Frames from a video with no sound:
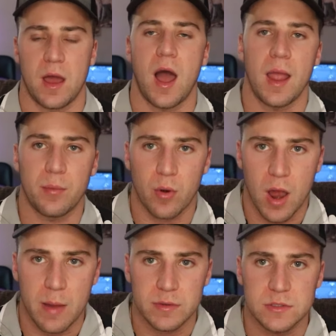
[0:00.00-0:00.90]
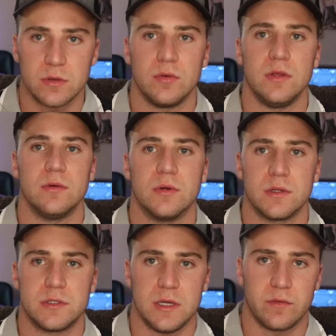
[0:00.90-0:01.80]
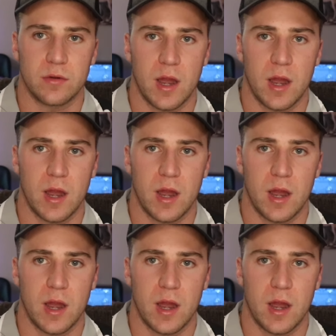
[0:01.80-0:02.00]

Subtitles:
I promise you, you will achieve